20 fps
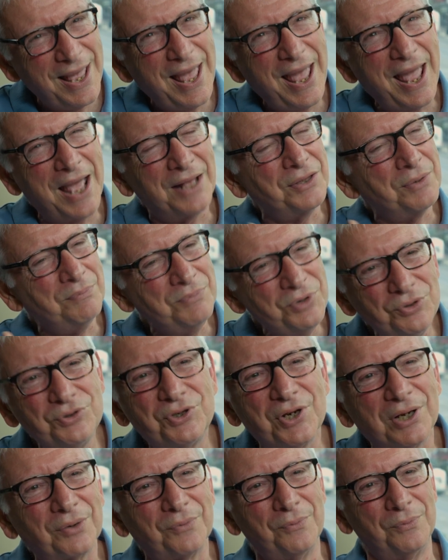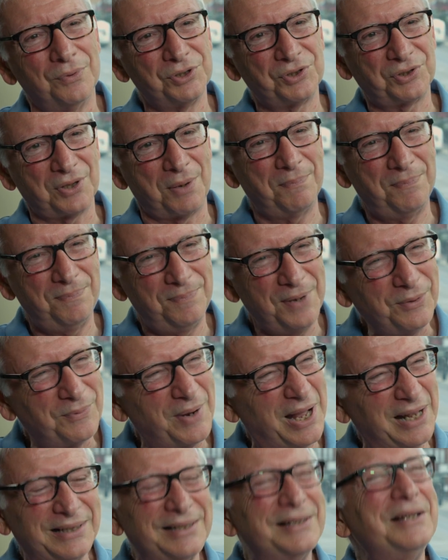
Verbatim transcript: And the music was a big way.